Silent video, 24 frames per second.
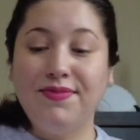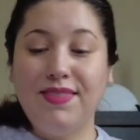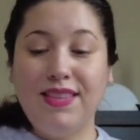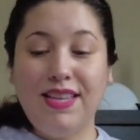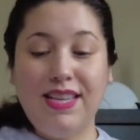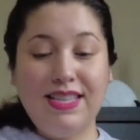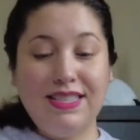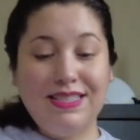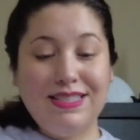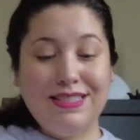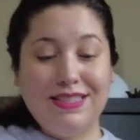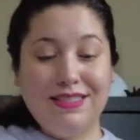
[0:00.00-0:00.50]

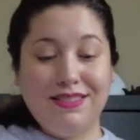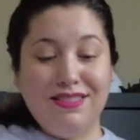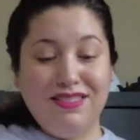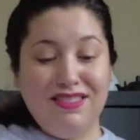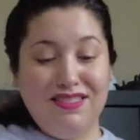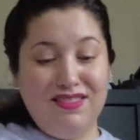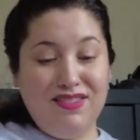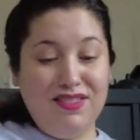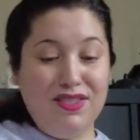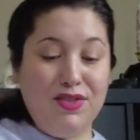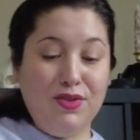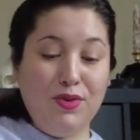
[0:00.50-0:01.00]
It's
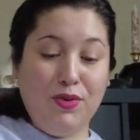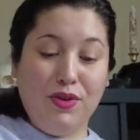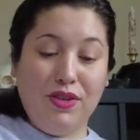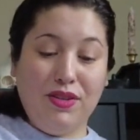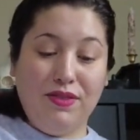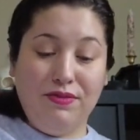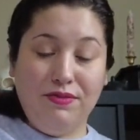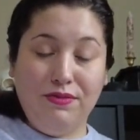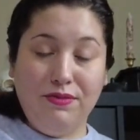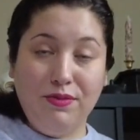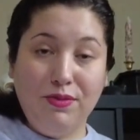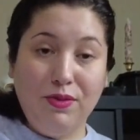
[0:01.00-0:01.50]
sort
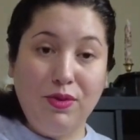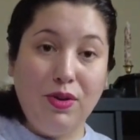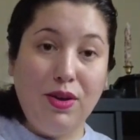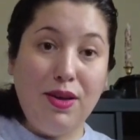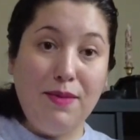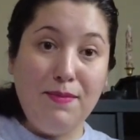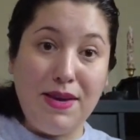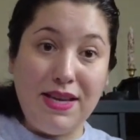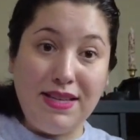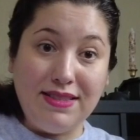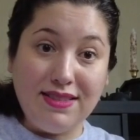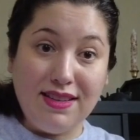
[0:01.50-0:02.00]
of
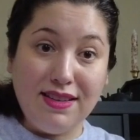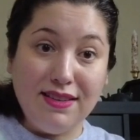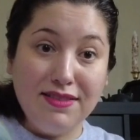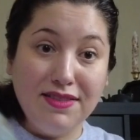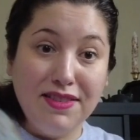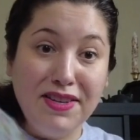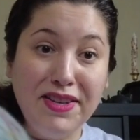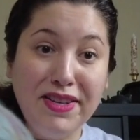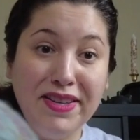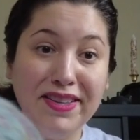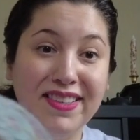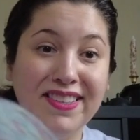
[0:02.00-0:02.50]

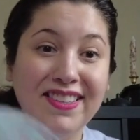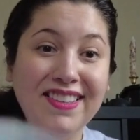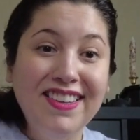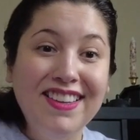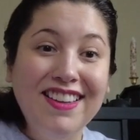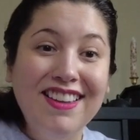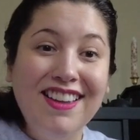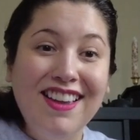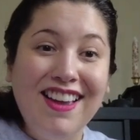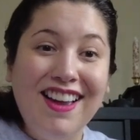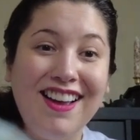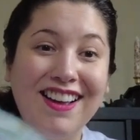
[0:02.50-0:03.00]
amazing.
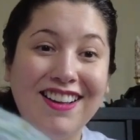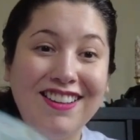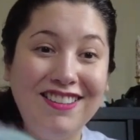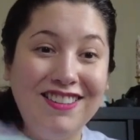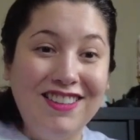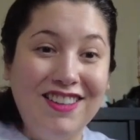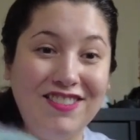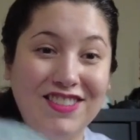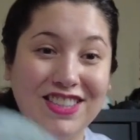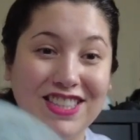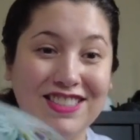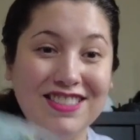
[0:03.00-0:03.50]
I
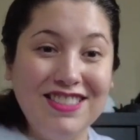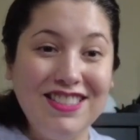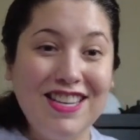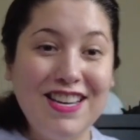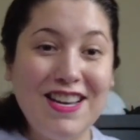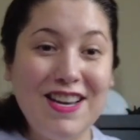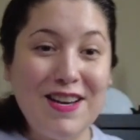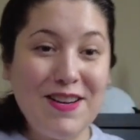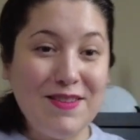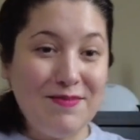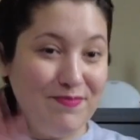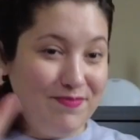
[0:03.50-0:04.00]
love it.
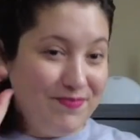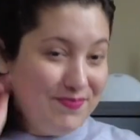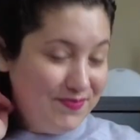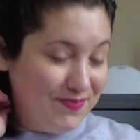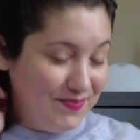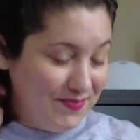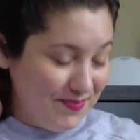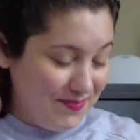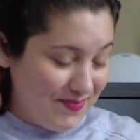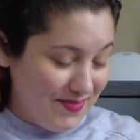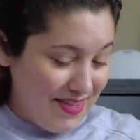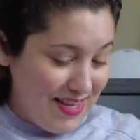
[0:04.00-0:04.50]

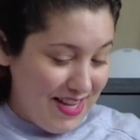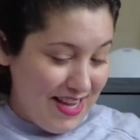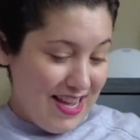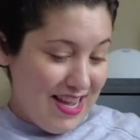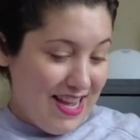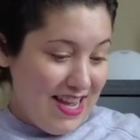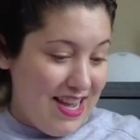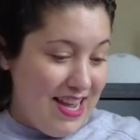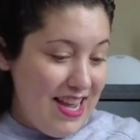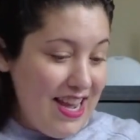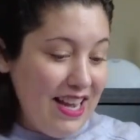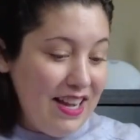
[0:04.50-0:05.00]

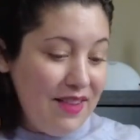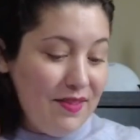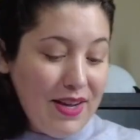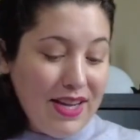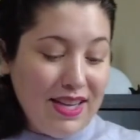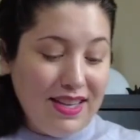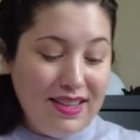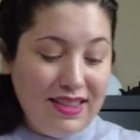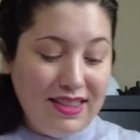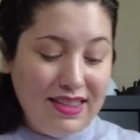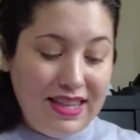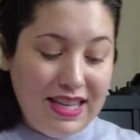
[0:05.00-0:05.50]

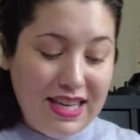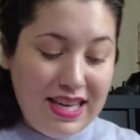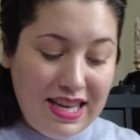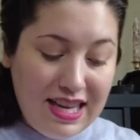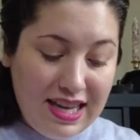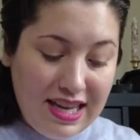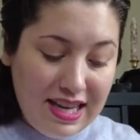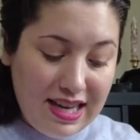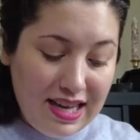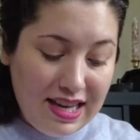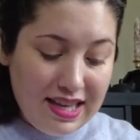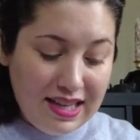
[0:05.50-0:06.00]
Anyway,
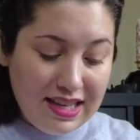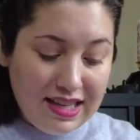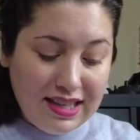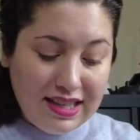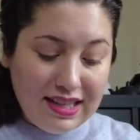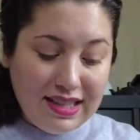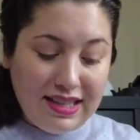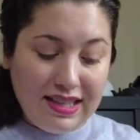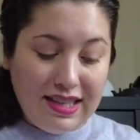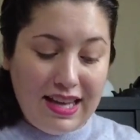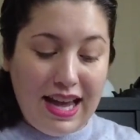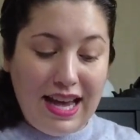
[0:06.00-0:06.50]
the
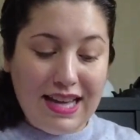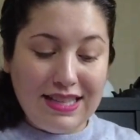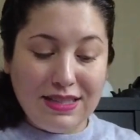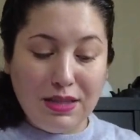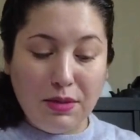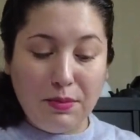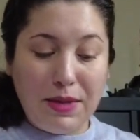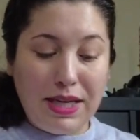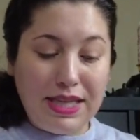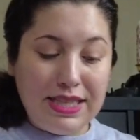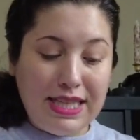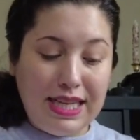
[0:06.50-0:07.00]
Castle
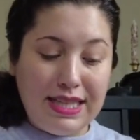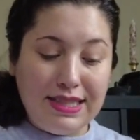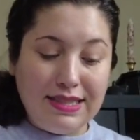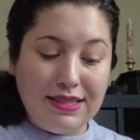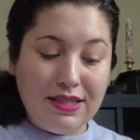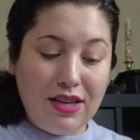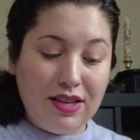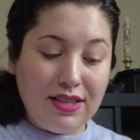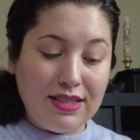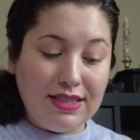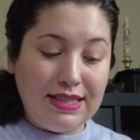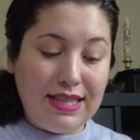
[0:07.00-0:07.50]
by Day
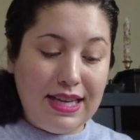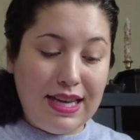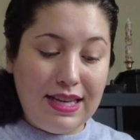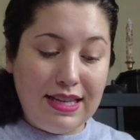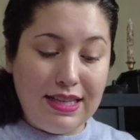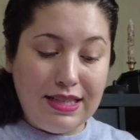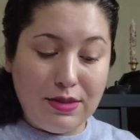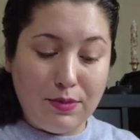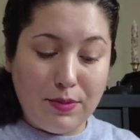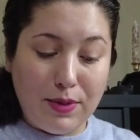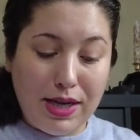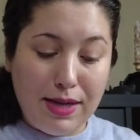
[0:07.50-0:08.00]
sock set
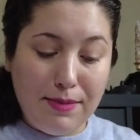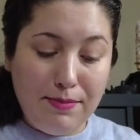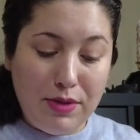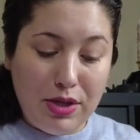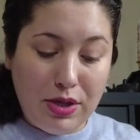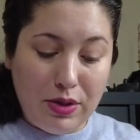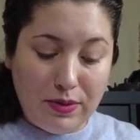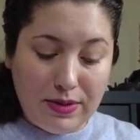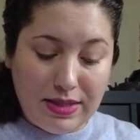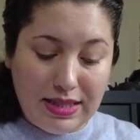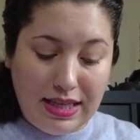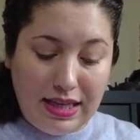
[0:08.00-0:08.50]
is what I'm
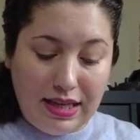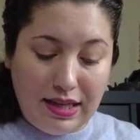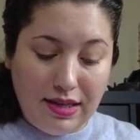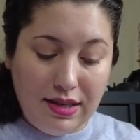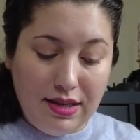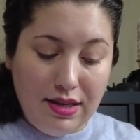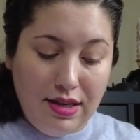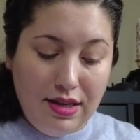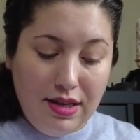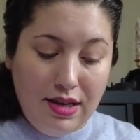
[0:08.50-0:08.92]
using,